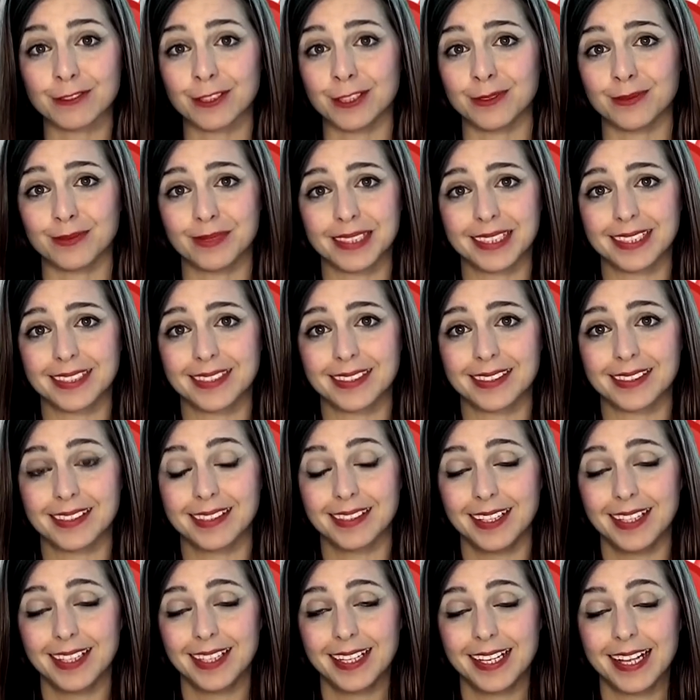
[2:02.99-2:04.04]
films.
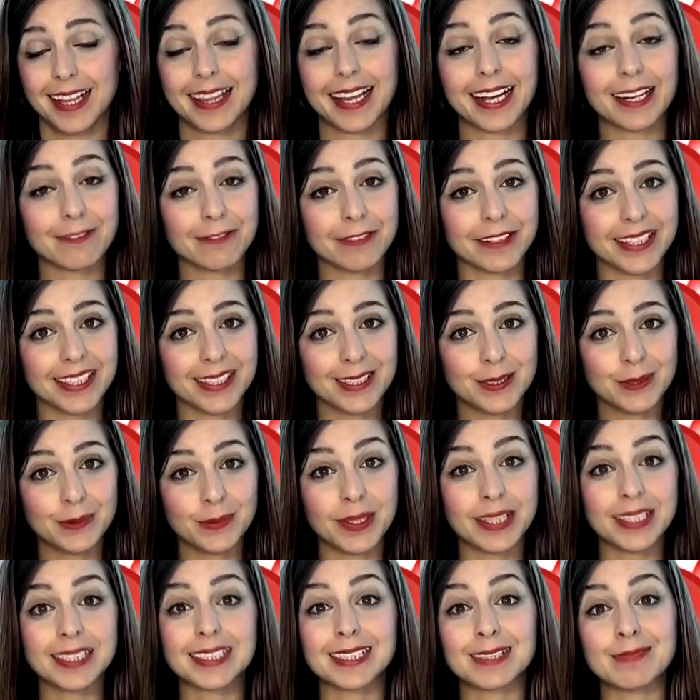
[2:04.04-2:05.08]
Thankfully,
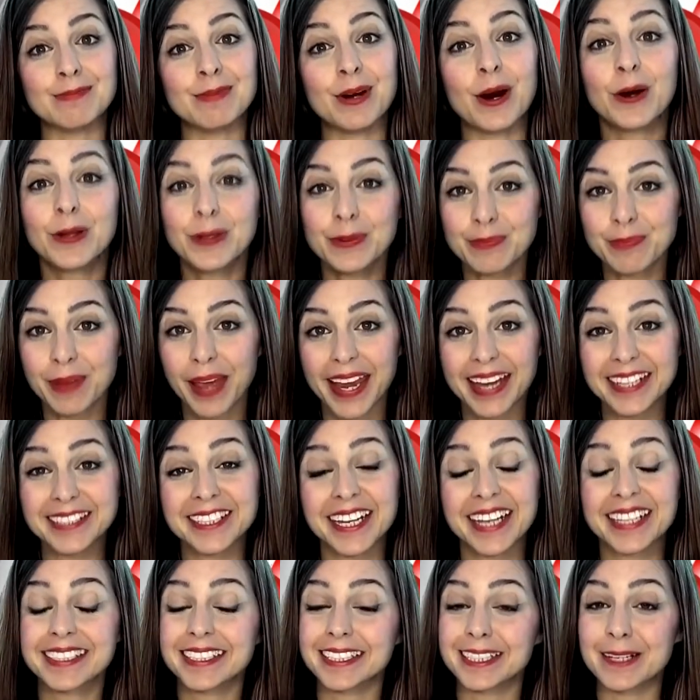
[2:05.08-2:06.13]
with some on-page
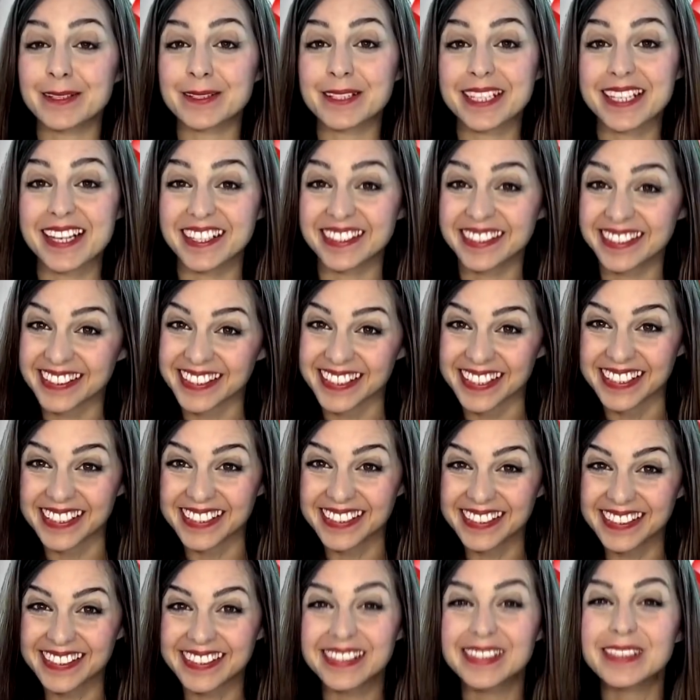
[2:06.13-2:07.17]
SEO TLC,
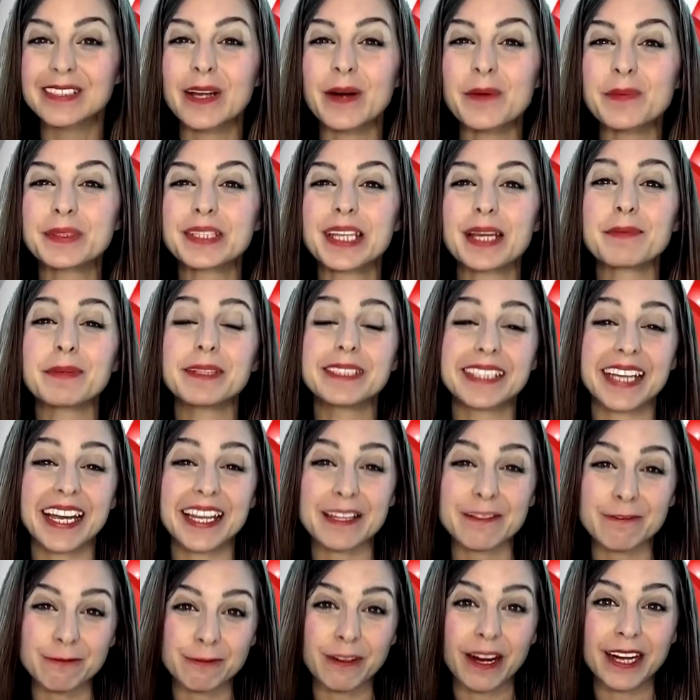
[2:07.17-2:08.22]
Scott was able to
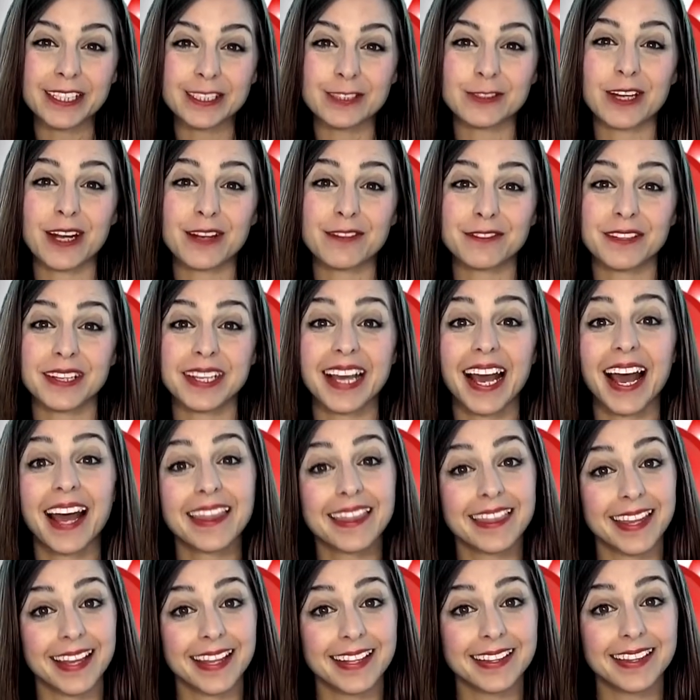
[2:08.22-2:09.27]
get the right traffic
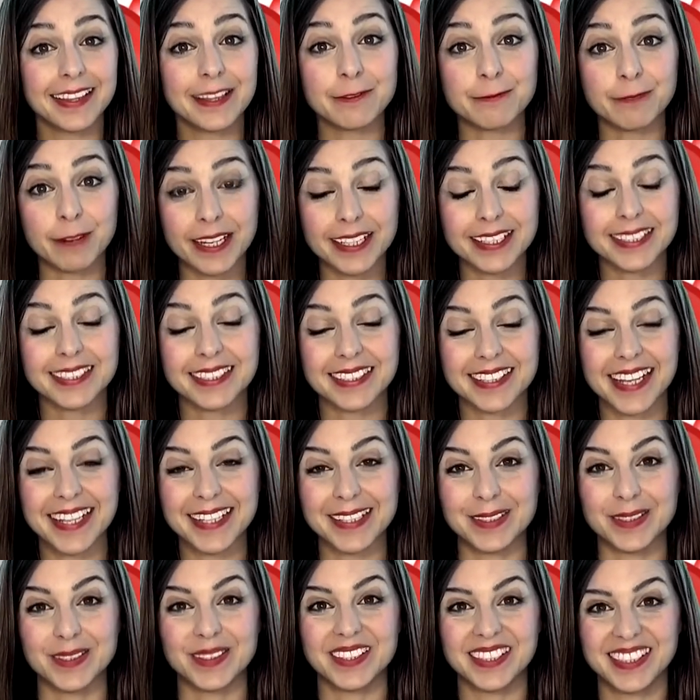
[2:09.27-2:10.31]
and then the right
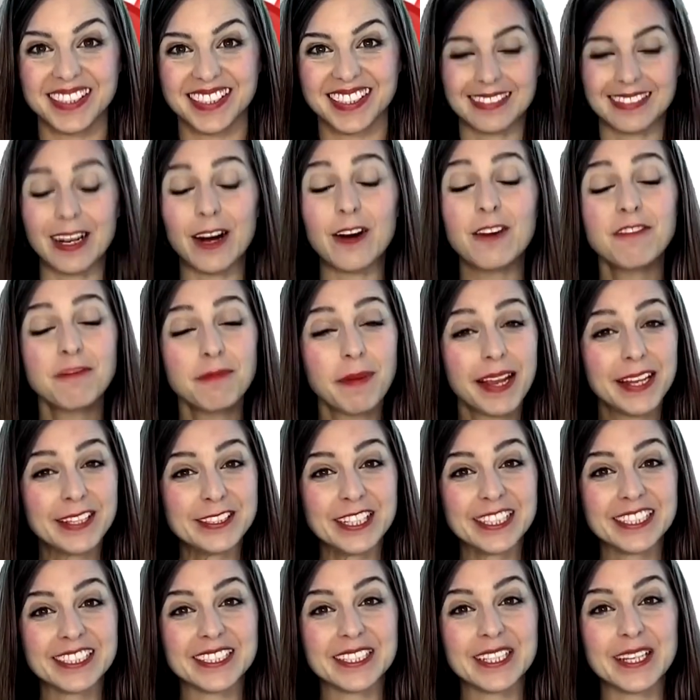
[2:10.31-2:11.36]
sales. Off-page
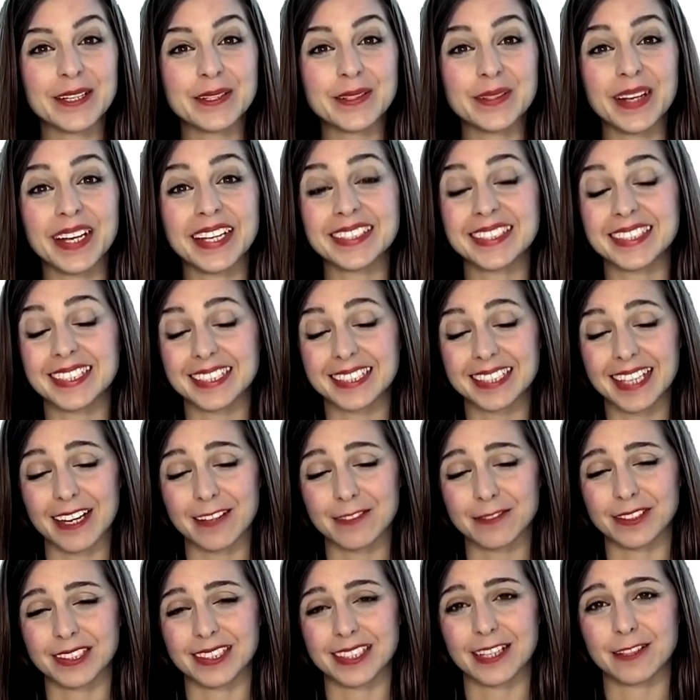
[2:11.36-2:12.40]
SEO is the
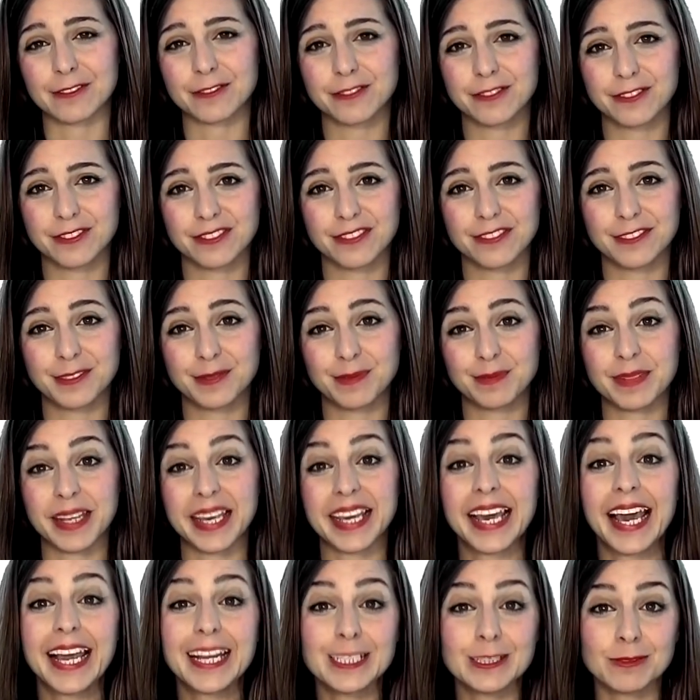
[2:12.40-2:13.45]
tough stuff:
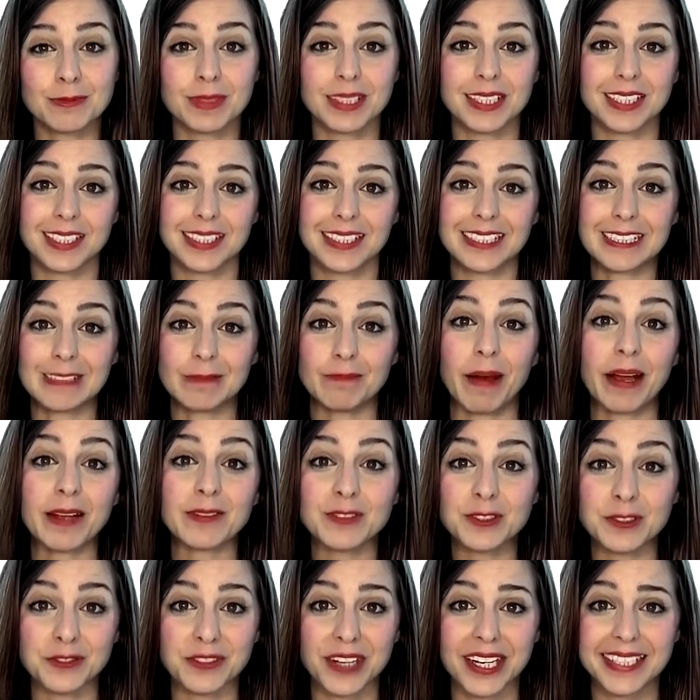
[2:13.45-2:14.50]
engagement,
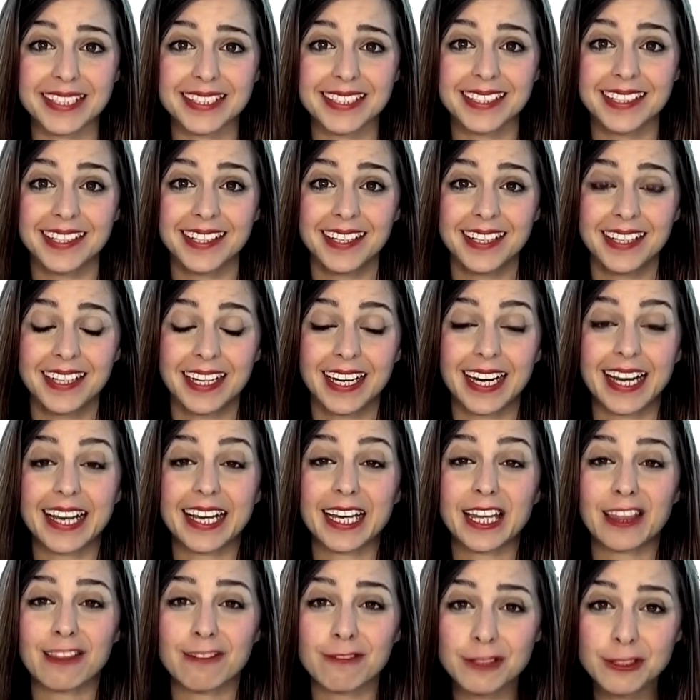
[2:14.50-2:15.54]
bounce rate,
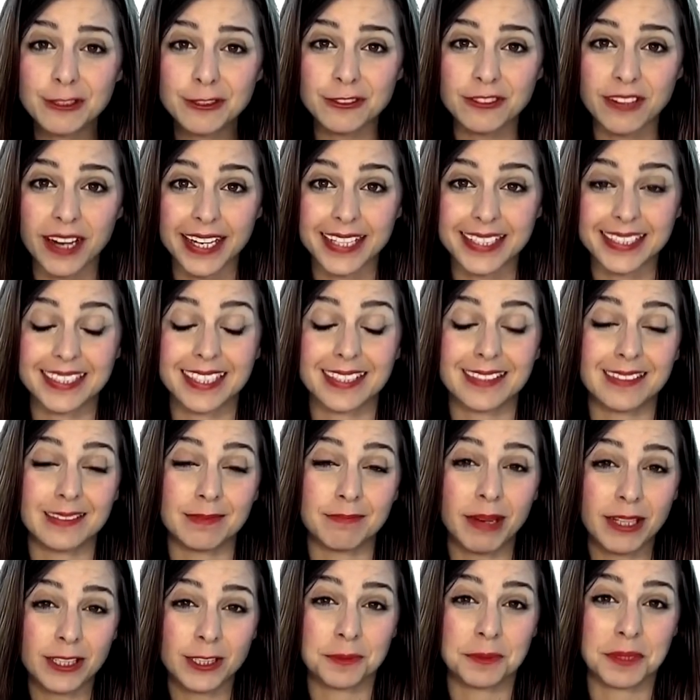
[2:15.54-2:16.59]
click-through rates, and
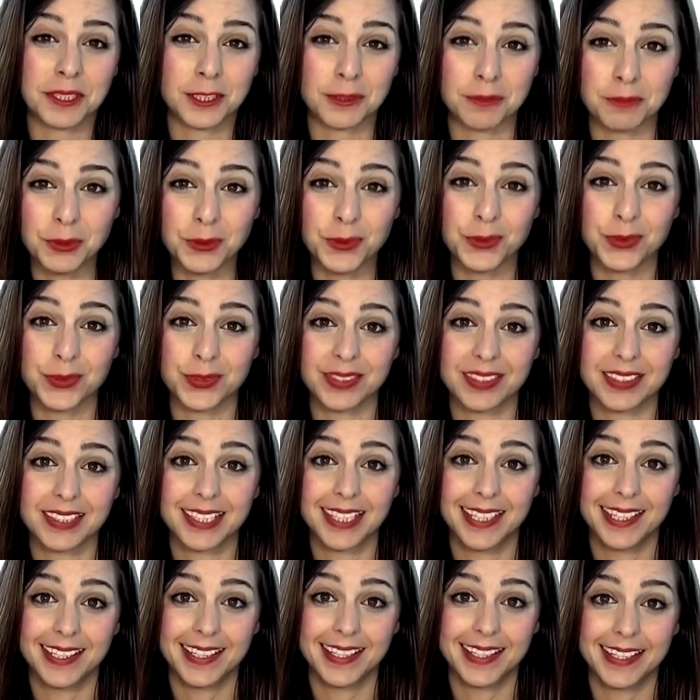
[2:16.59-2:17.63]
much, much more.
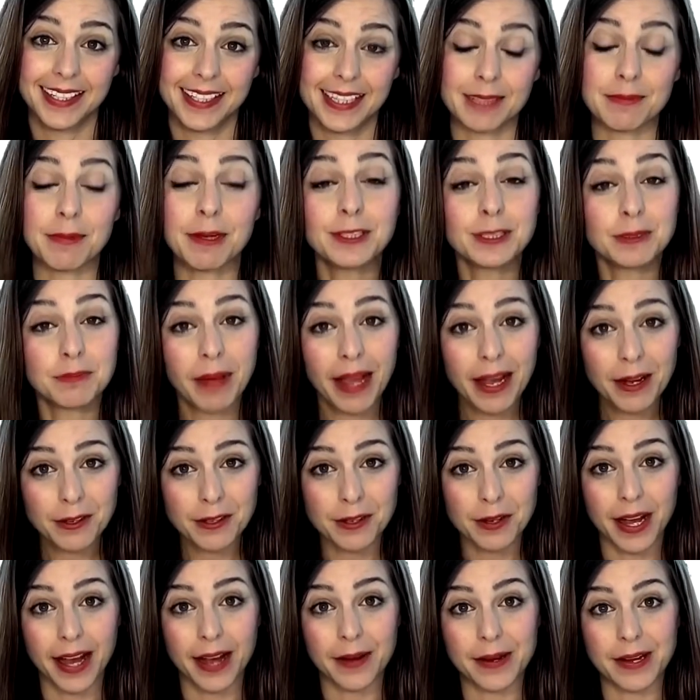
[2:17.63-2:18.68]
The most
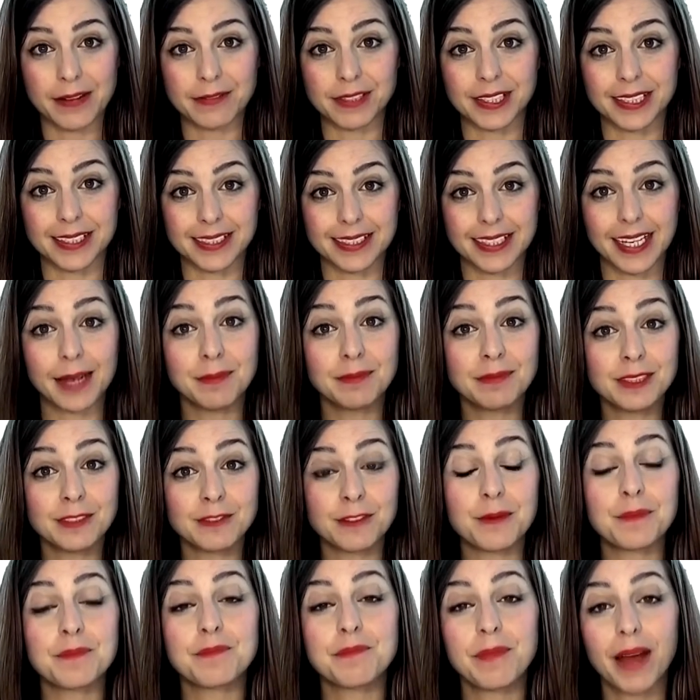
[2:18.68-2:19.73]
power, however, comes
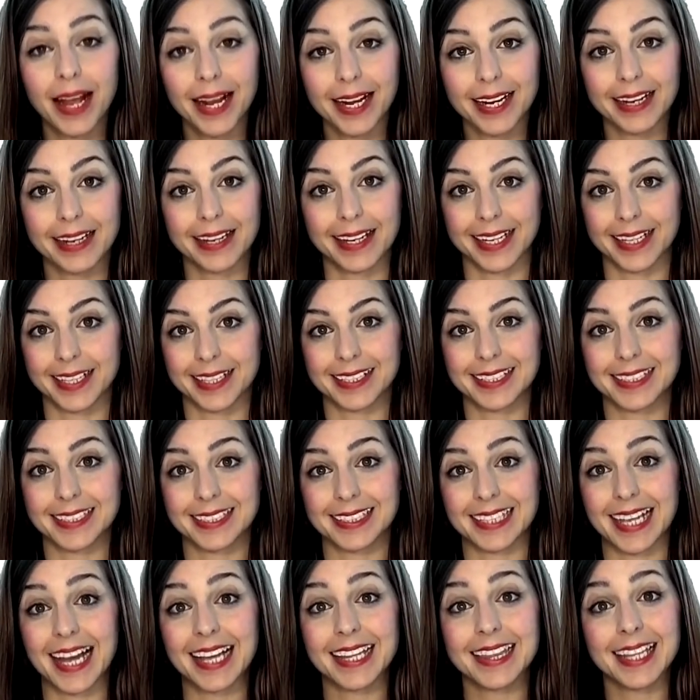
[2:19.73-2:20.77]
from
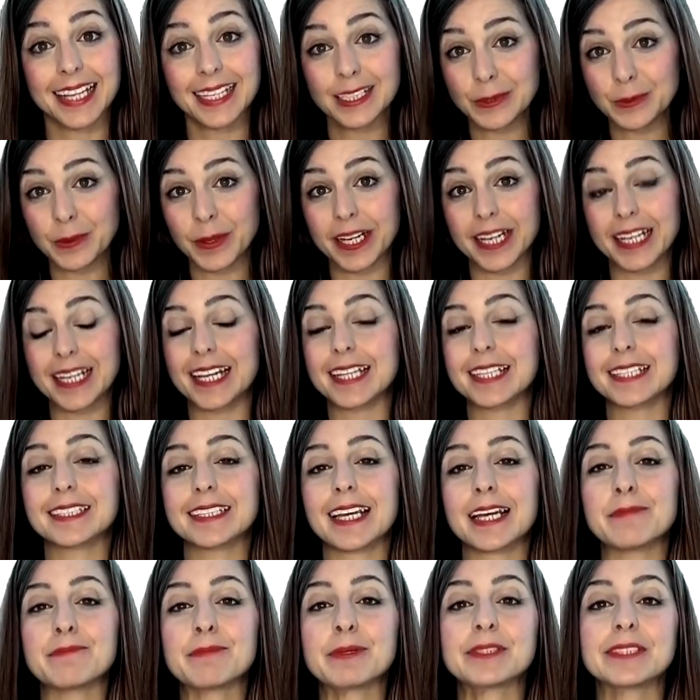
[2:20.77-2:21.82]
backlinks, and that's when another
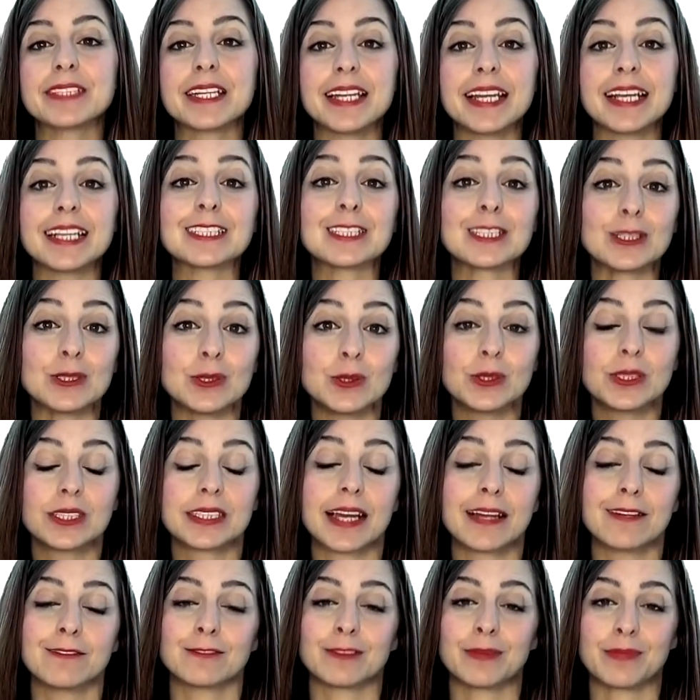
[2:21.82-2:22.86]
site puts a link to your
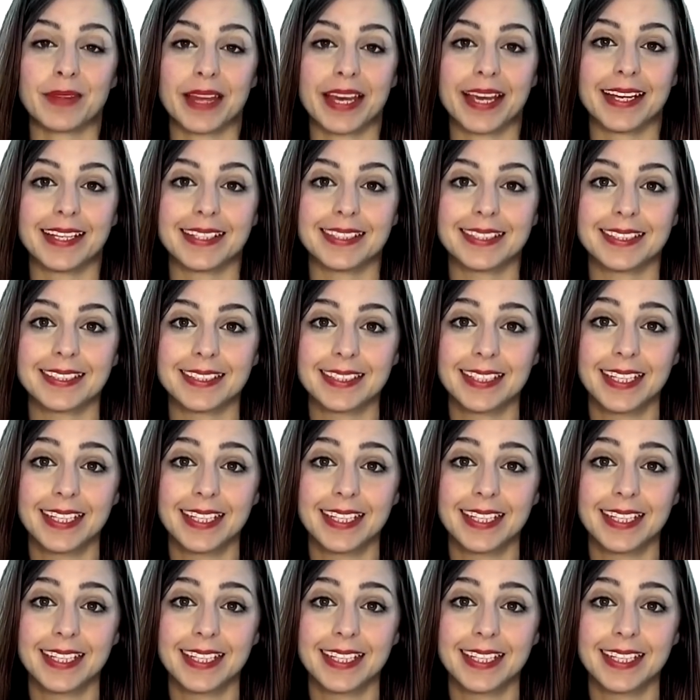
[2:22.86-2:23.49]
site from theirs.